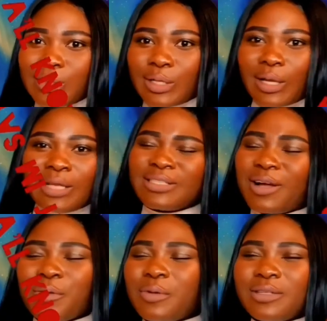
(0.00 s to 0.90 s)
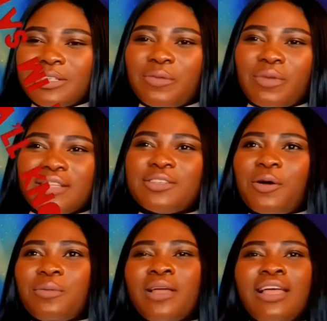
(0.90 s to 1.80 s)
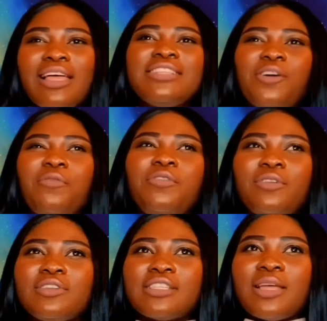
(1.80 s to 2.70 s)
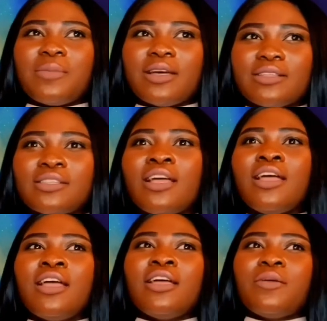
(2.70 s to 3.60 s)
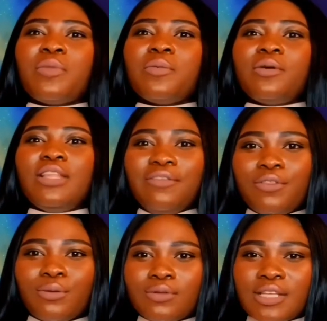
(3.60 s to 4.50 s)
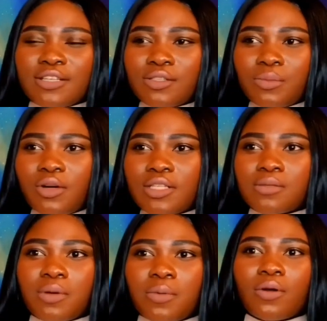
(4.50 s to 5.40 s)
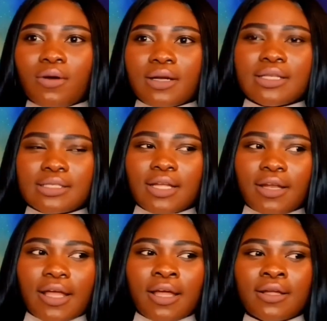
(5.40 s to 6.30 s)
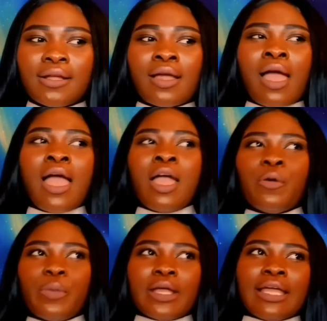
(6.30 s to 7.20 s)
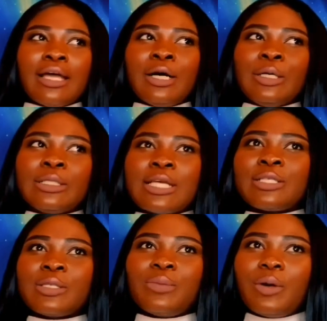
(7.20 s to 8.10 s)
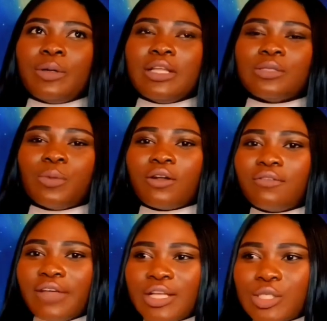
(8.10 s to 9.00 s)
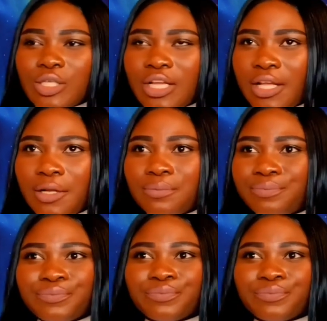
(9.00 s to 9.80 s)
same, but it's going to feel the same, because people live through testimonies. People don't understand that. But, yeah. Testimonies, motivation.